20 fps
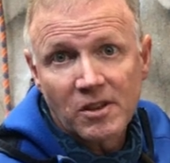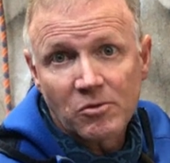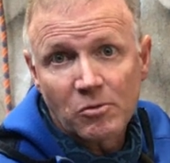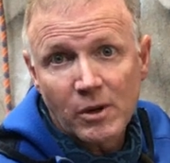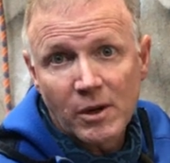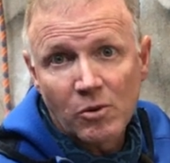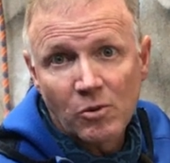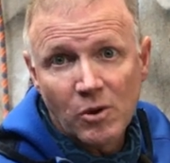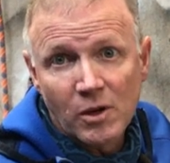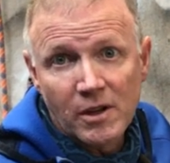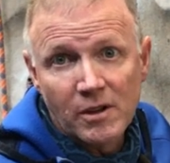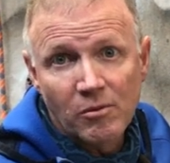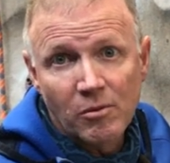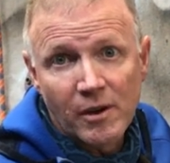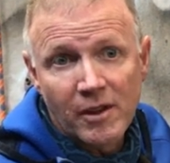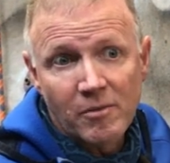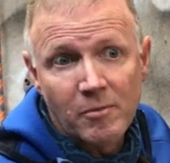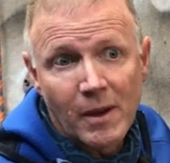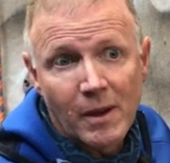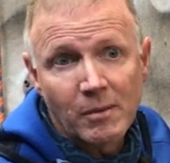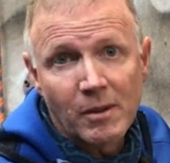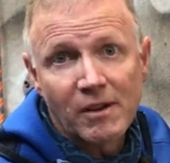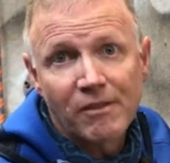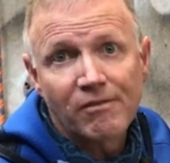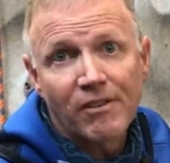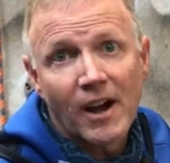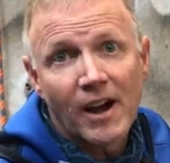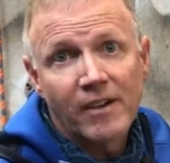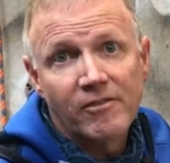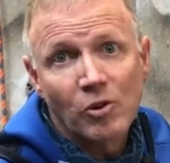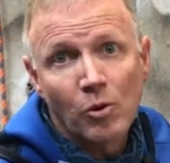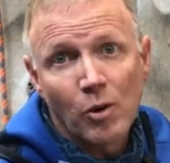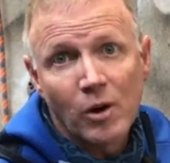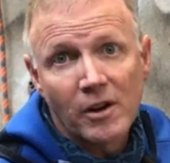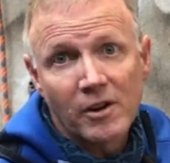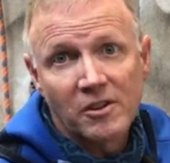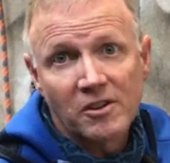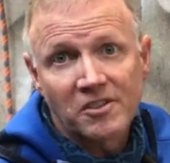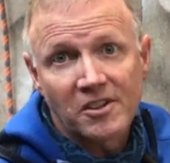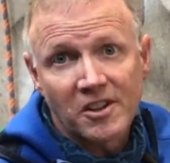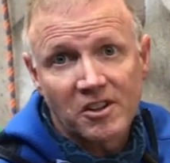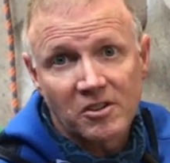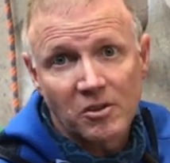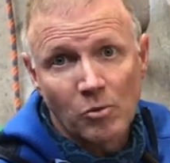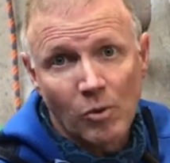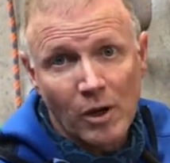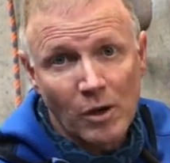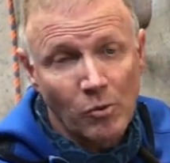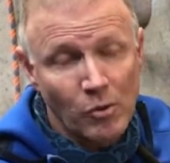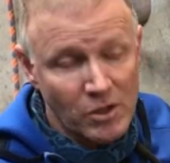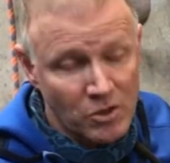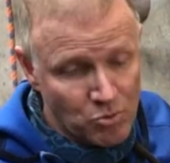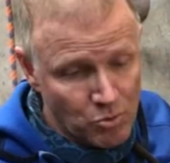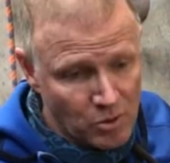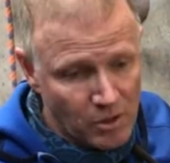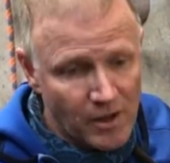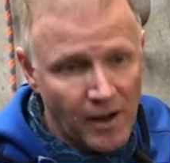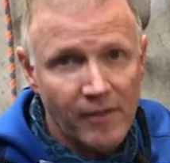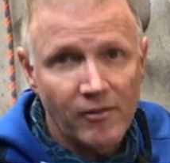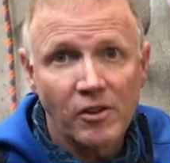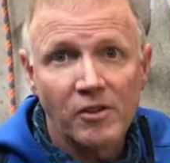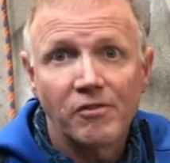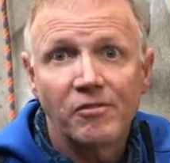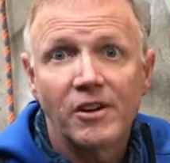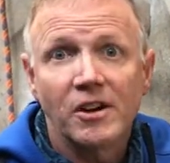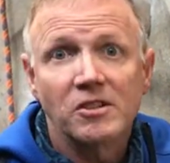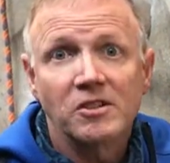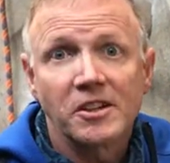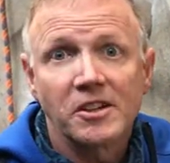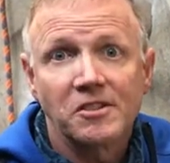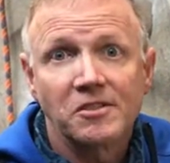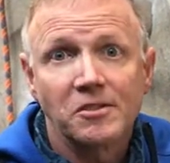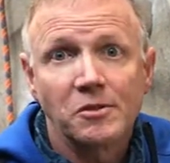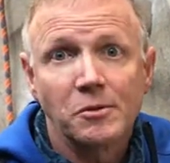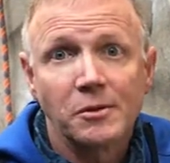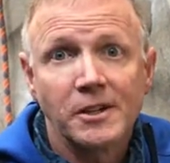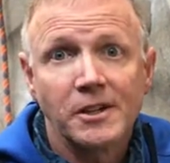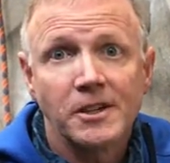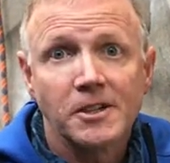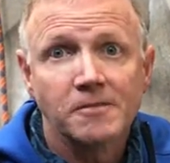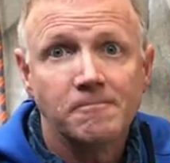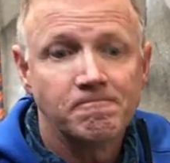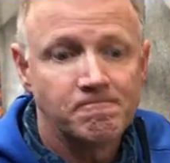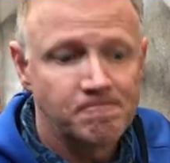as we would with maybe a 5-to-1 or 6-to-1, which we'll cover fairly soon here.